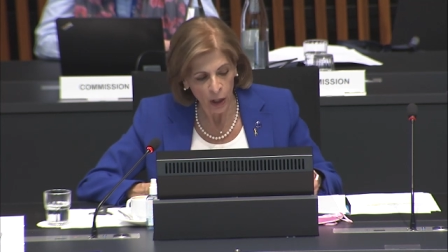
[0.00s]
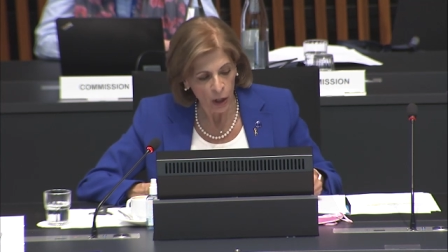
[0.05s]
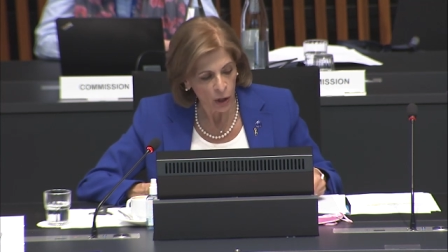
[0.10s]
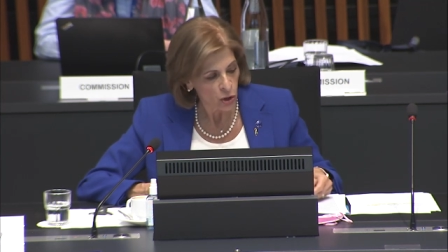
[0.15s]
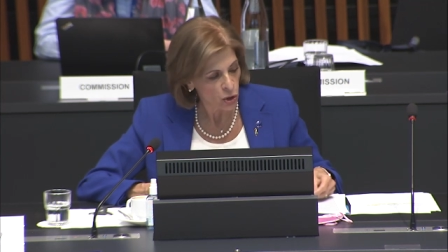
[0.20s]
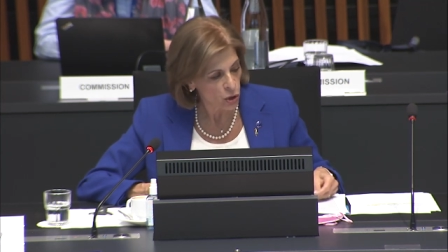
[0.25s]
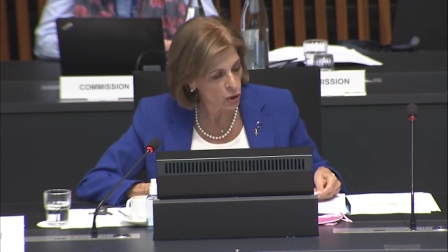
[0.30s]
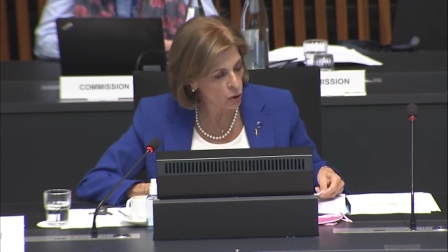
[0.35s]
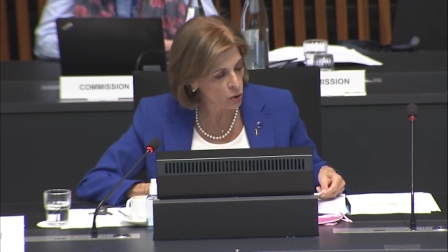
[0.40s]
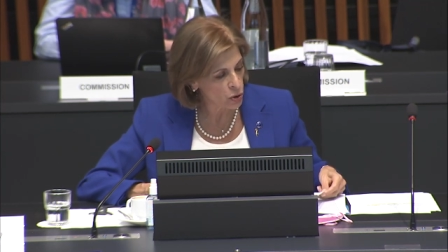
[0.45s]

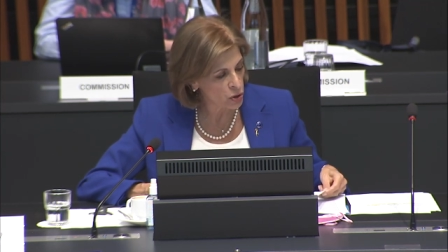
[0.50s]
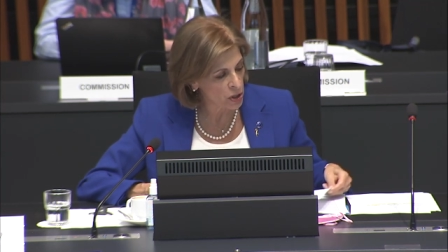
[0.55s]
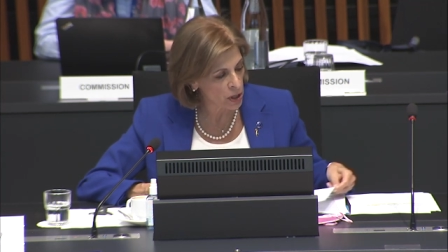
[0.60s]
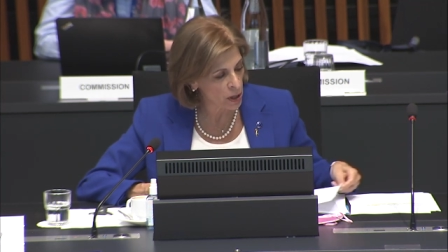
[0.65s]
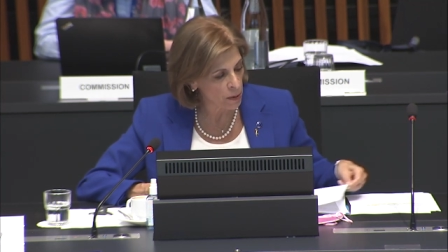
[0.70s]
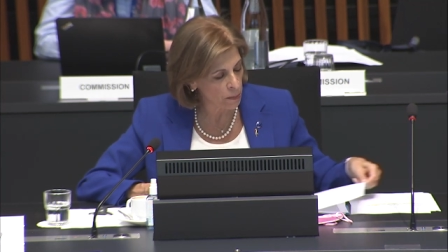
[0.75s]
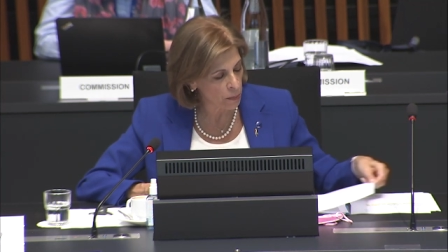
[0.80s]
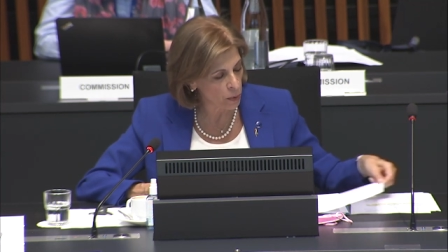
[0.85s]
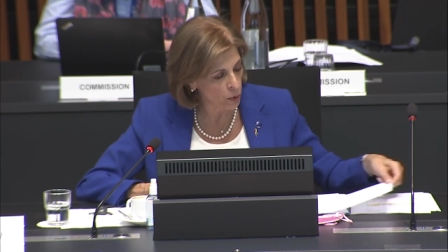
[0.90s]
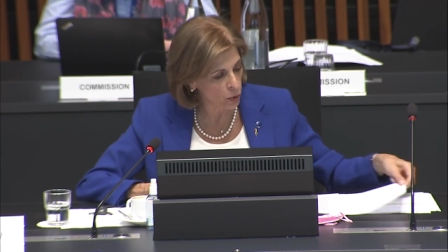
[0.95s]
shows the
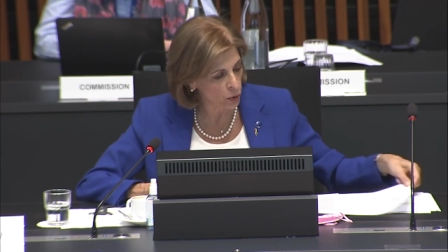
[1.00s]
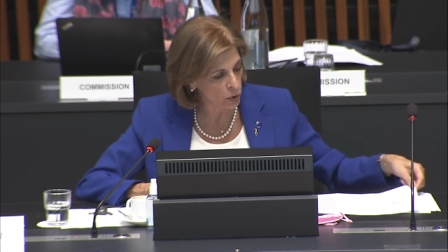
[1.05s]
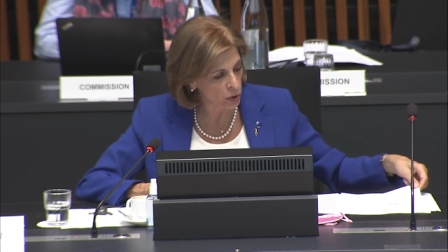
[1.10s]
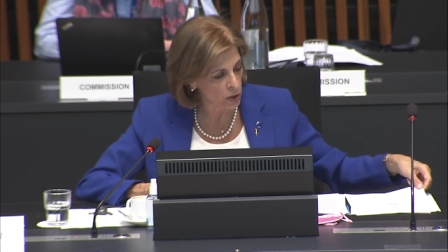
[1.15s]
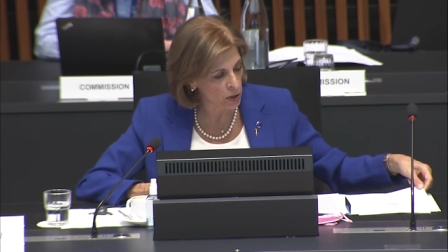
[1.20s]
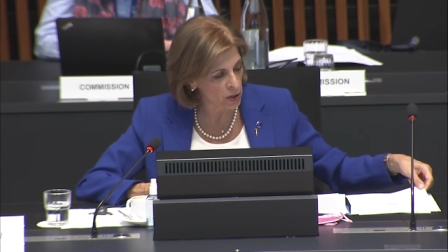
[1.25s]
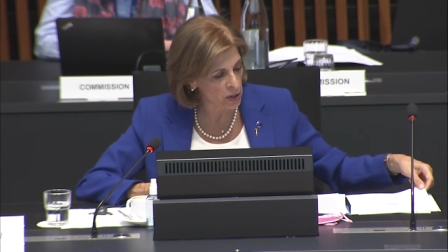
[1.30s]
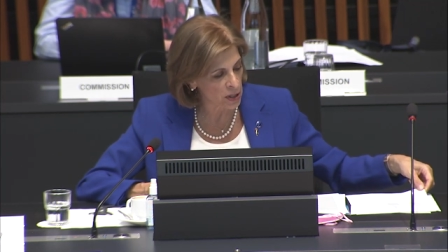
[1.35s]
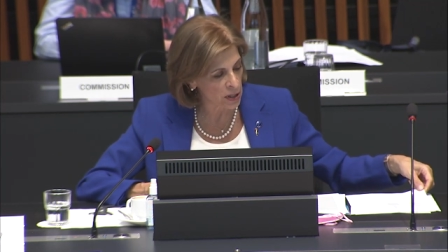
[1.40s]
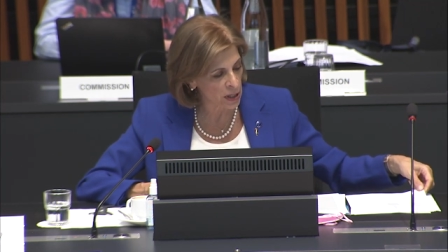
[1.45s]

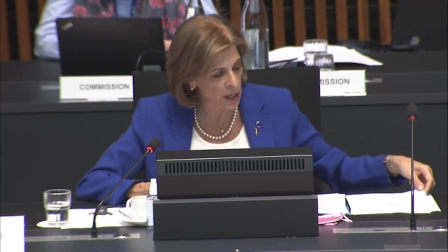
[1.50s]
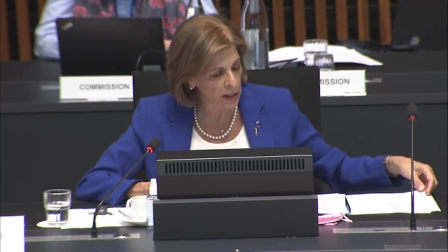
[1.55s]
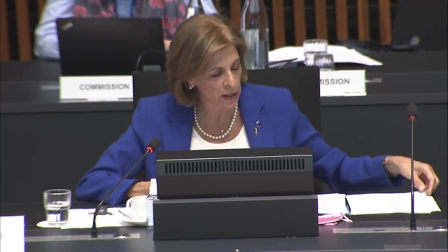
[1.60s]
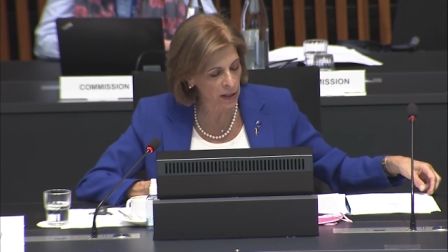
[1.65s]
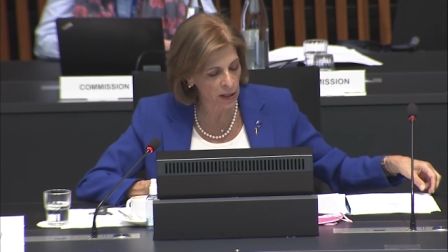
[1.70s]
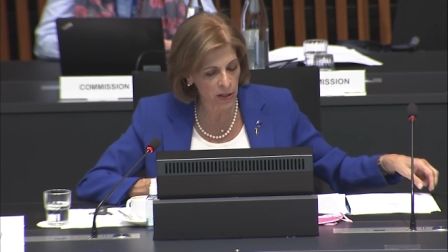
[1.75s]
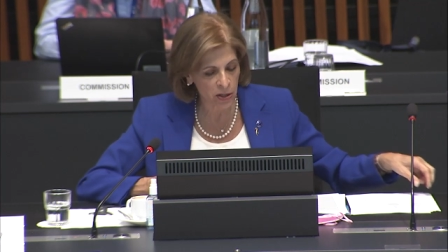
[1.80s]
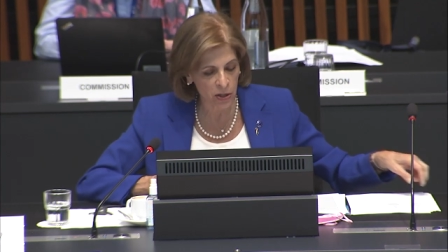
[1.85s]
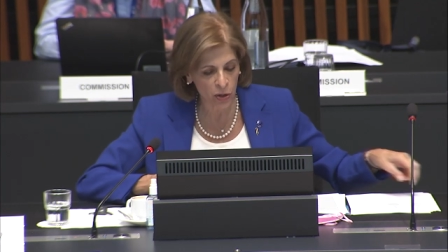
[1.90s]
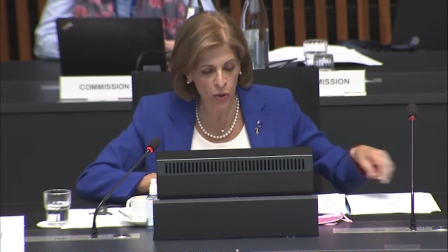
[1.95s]
importance that
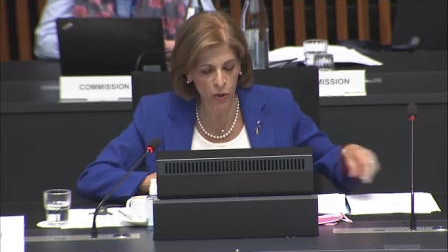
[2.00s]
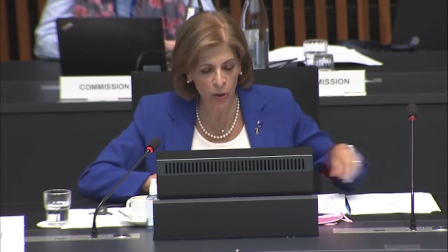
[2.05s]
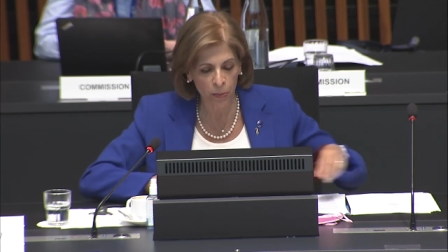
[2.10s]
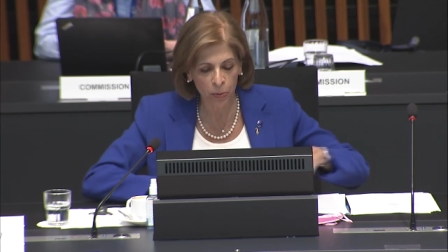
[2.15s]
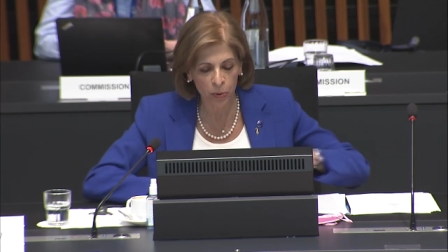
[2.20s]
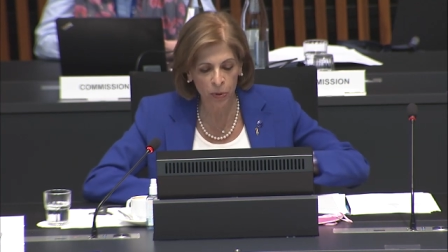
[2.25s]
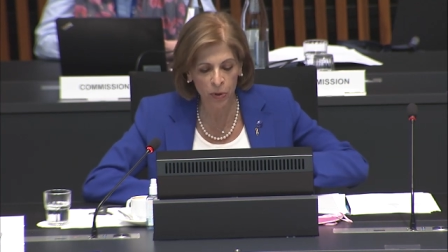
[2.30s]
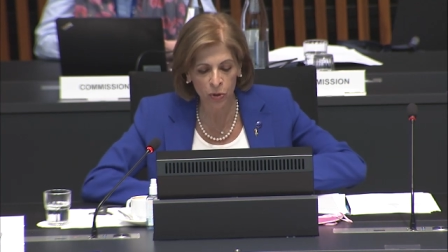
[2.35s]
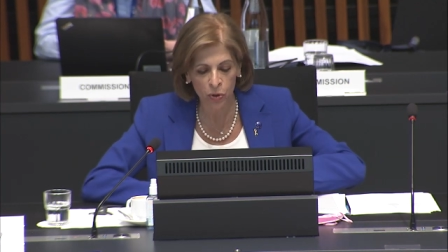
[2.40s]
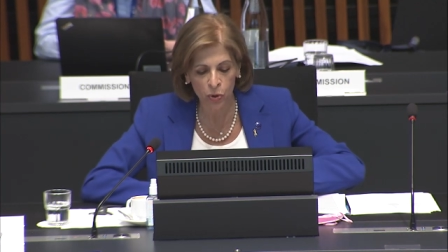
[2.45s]
is
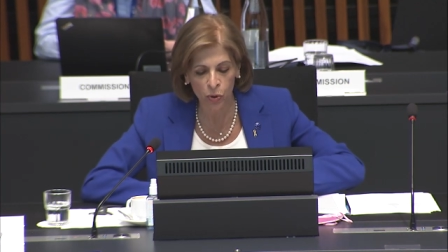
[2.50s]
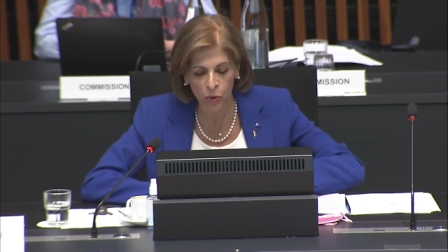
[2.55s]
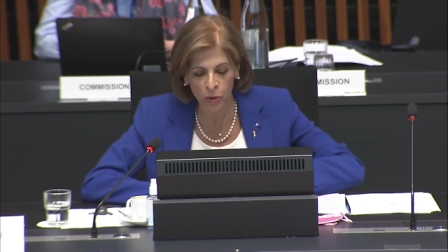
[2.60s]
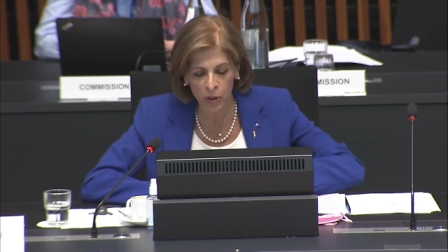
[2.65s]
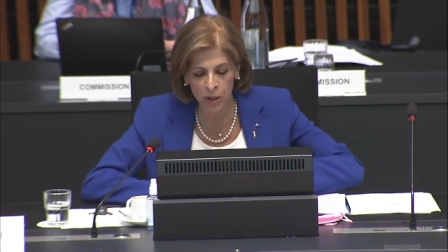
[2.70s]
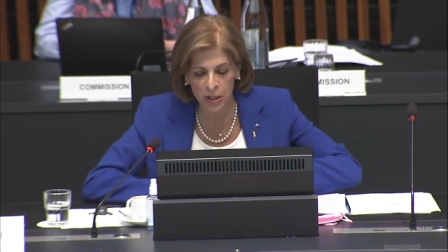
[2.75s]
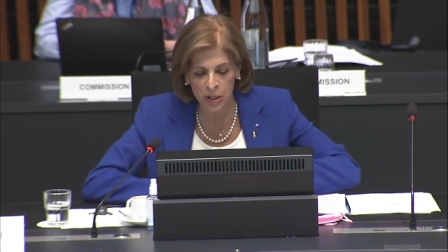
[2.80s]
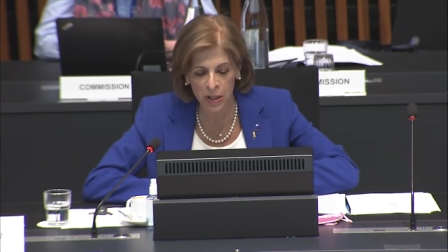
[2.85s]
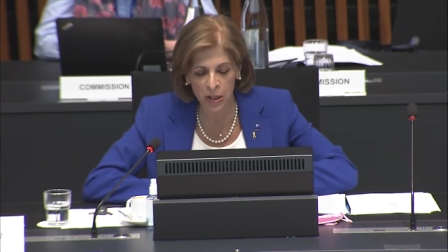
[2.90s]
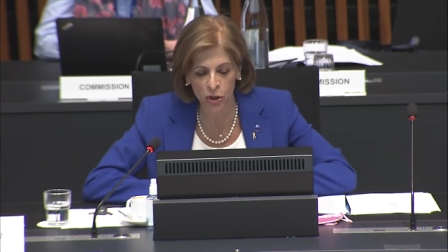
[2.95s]
attributed to
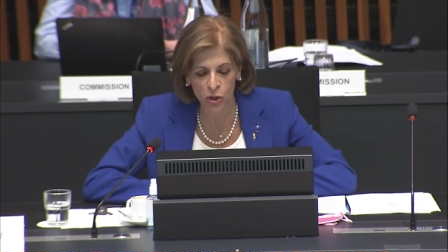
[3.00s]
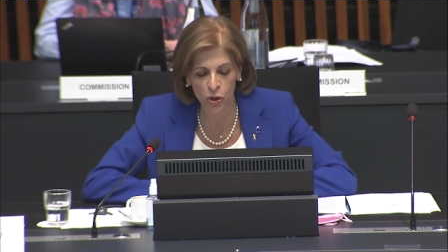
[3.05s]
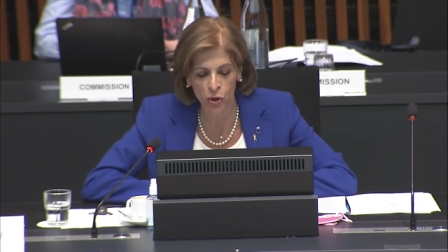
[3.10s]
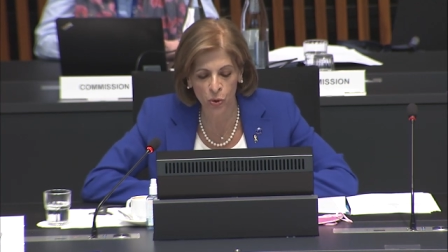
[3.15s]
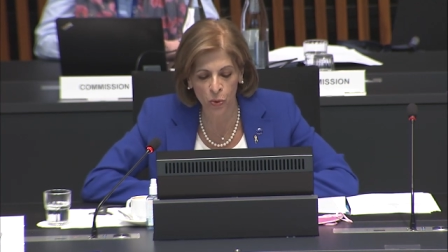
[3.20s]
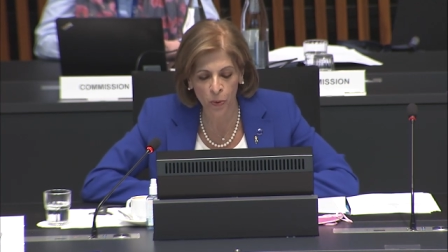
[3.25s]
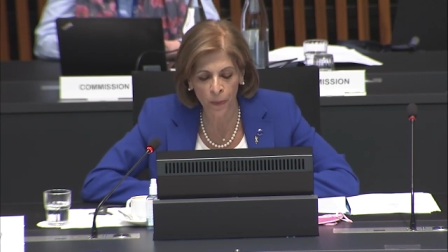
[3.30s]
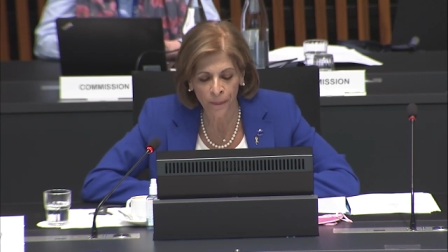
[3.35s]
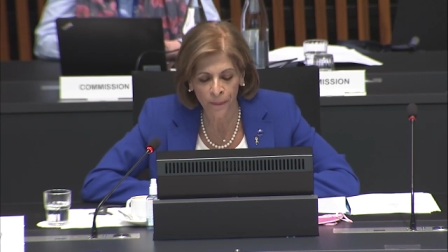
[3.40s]
this issue.